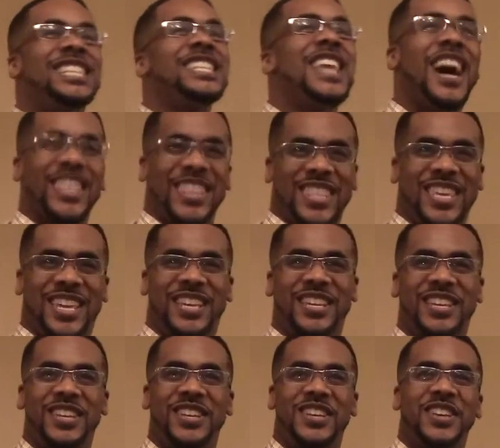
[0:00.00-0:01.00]

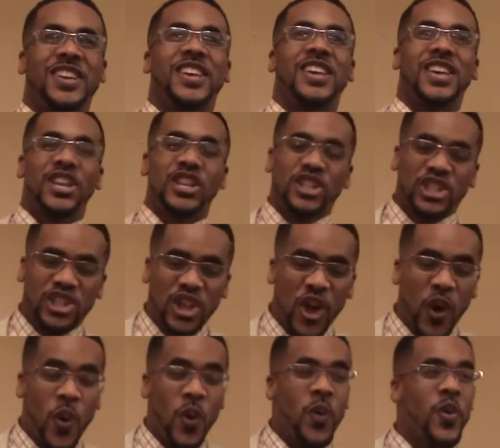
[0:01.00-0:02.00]
Nothing.
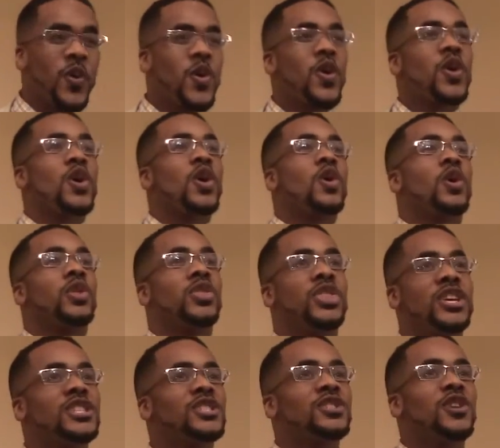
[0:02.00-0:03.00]
So this